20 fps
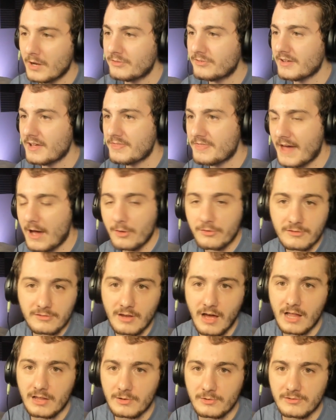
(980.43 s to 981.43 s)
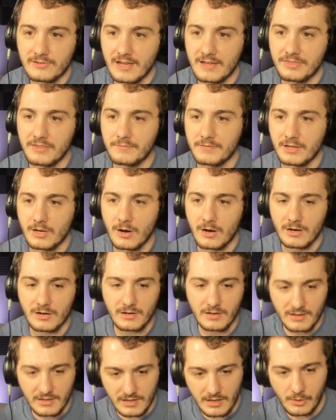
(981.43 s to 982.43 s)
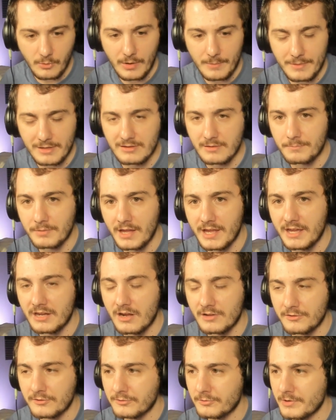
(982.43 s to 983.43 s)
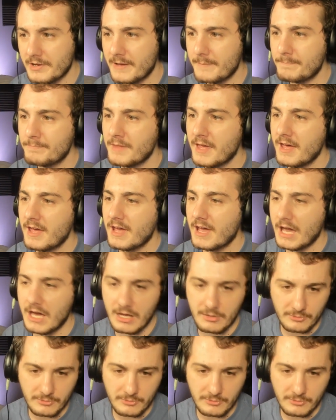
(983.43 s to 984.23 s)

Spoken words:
We're raising $1,000 to get the VR equipment to play it on stream,